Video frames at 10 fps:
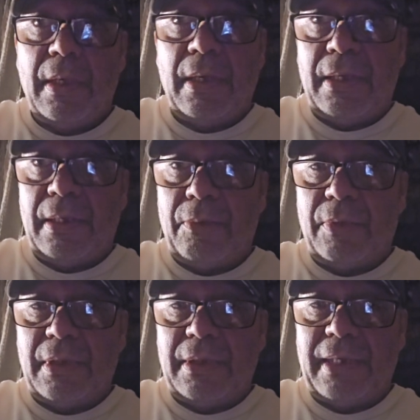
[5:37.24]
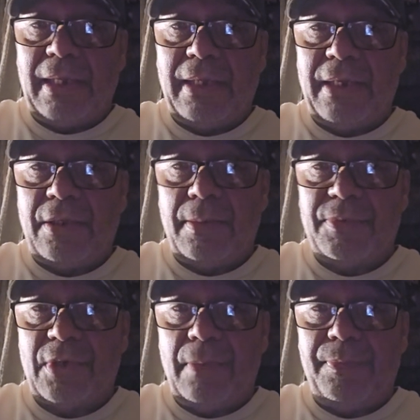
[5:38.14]
And when the daylight comes
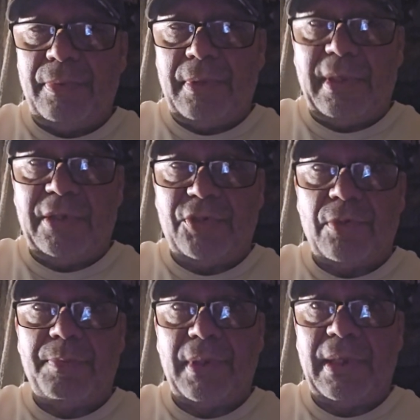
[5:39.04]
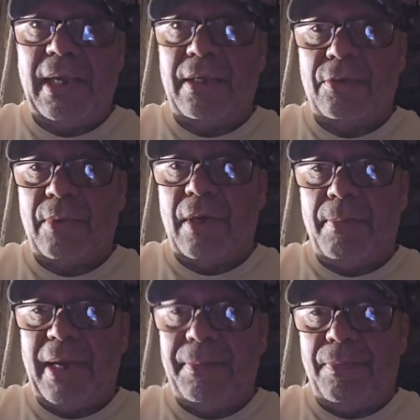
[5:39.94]
up, they should be hanging around
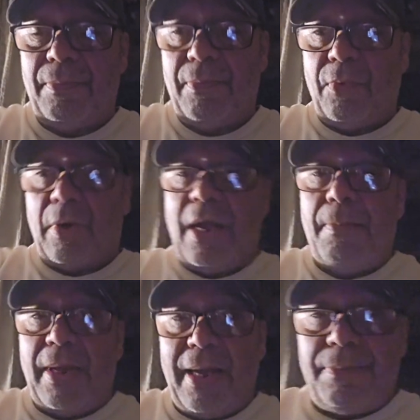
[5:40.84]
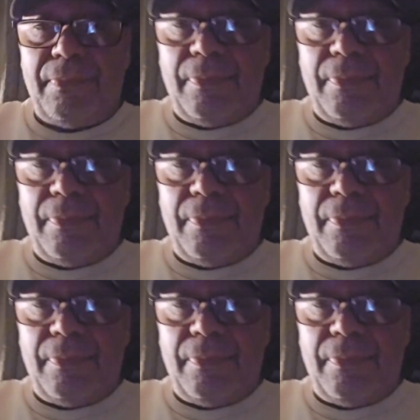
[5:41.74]
where I'm at,